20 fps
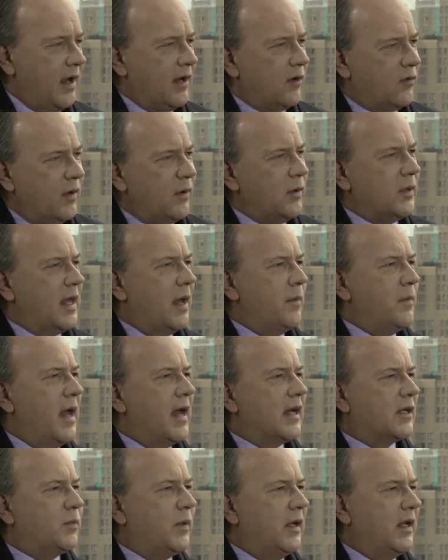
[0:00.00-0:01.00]
I agree with that,
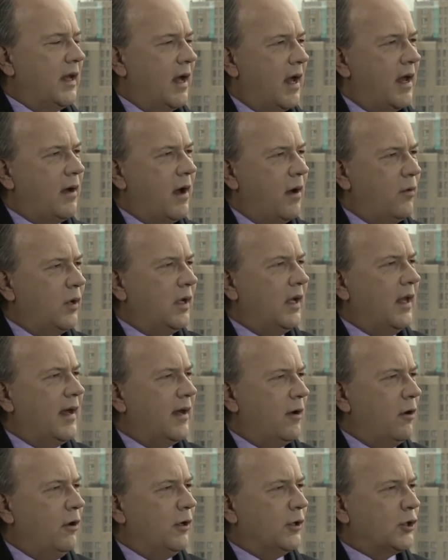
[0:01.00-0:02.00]
Max, but I wouldn't
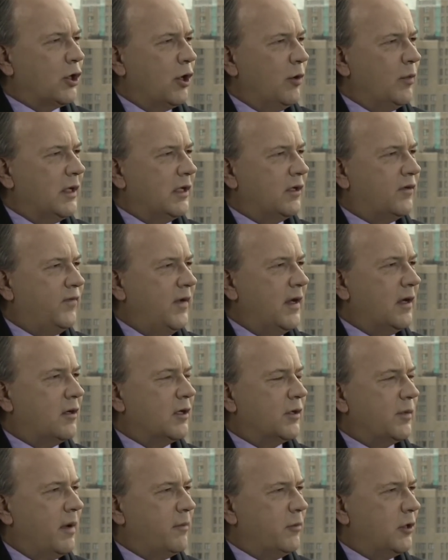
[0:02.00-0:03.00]
lay it all at Germany's feet,
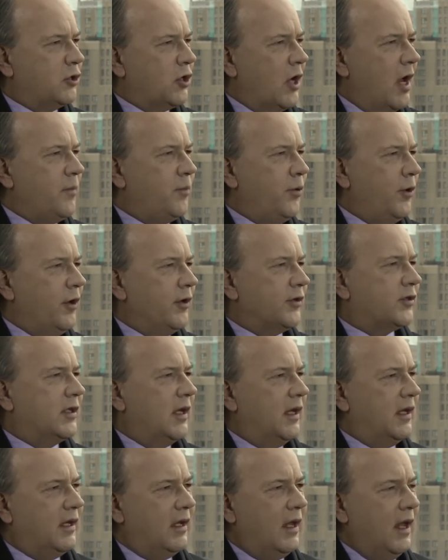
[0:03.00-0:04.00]
because remember, John
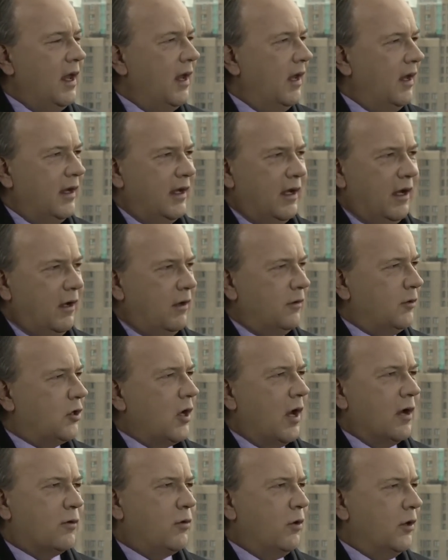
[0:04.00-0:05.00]
Paulson,
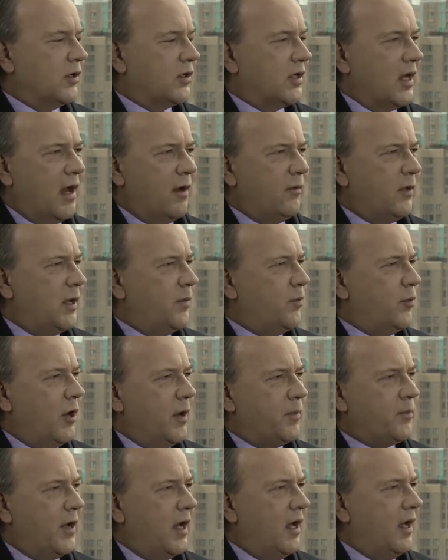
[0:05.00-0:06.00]
John Corzine when he
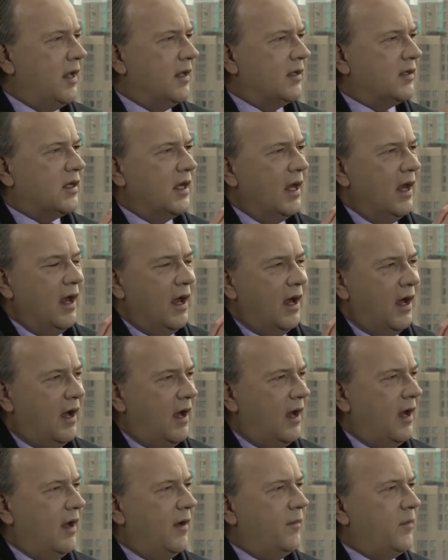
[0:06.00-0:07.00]
bought bonds,
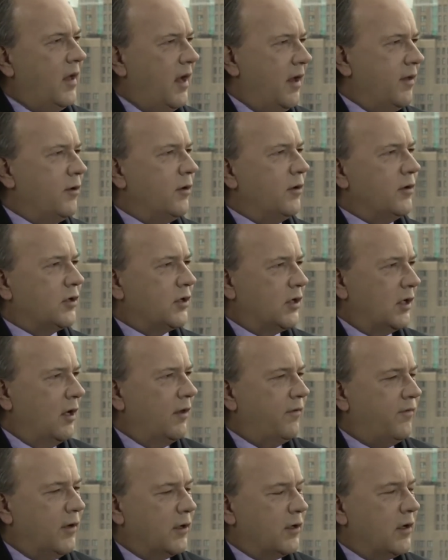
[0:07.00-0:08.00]
others,
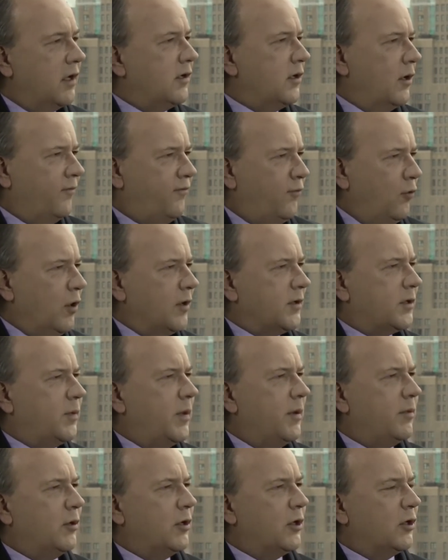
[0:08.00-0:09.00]
Forbes, the
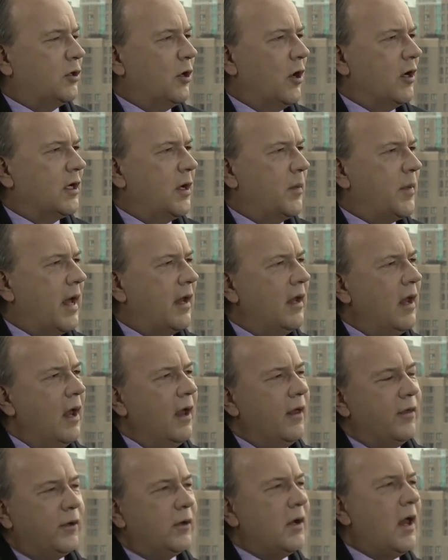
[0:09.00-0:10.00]
people you're talking about,
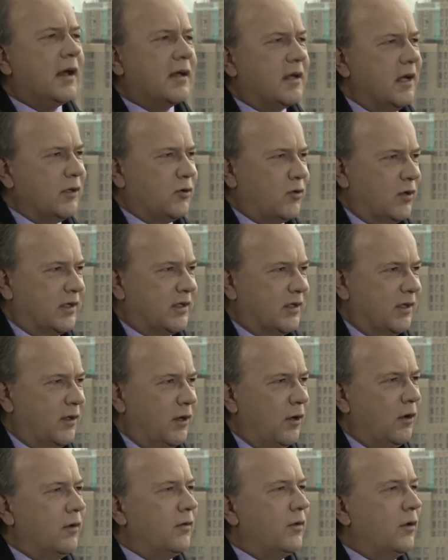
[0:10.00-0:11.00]
they're not countries.
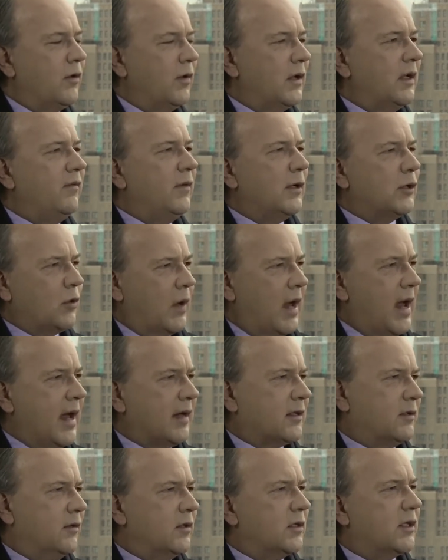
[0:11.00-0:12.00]
They're individual
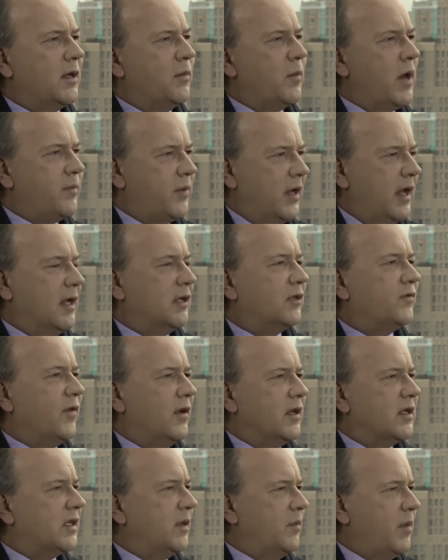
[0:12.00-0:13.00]
actors. They might be hedge funds.